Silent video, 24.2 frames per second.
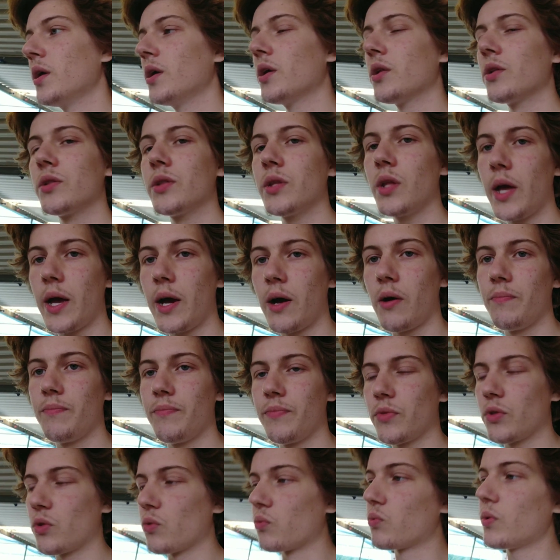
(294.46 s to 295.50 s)
Now,
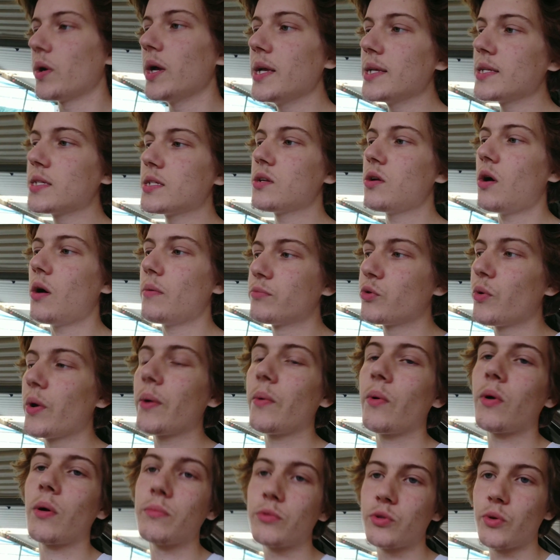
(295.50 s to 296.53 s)
the reason I'm doing
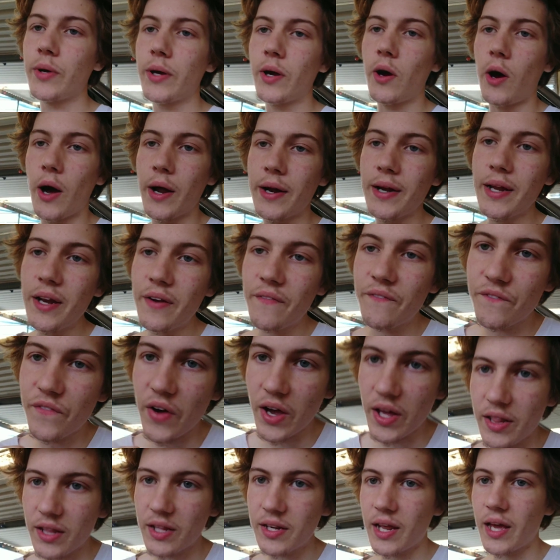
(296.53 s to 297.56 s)
what I'm doing, I need to
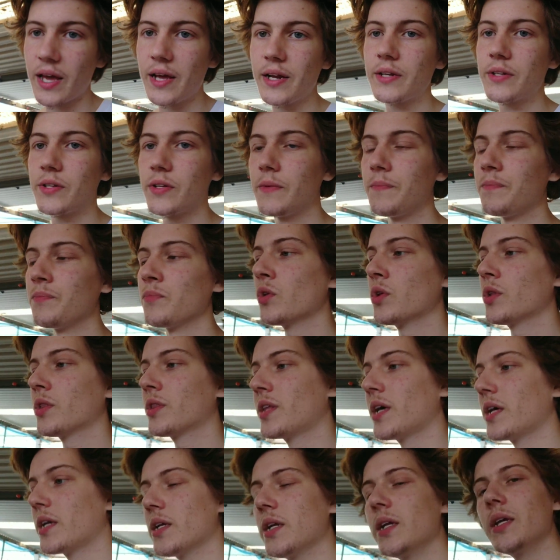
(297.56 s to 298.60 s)
validate
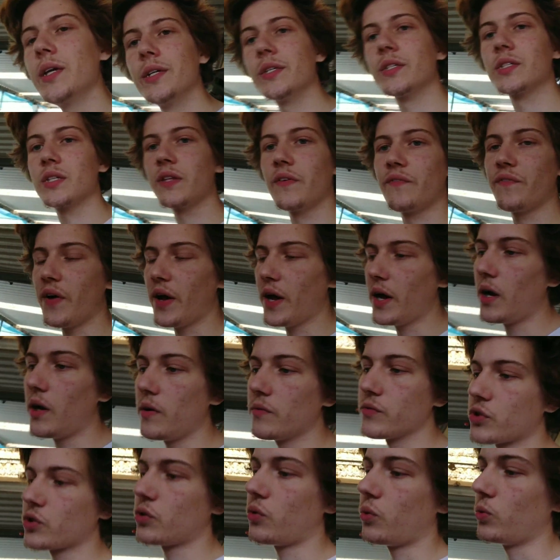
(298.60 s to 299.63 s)
that it is the
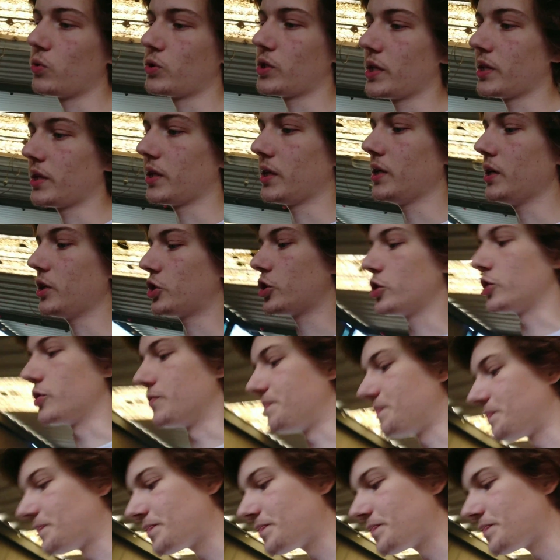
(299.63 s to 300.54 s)
valves causing the issue.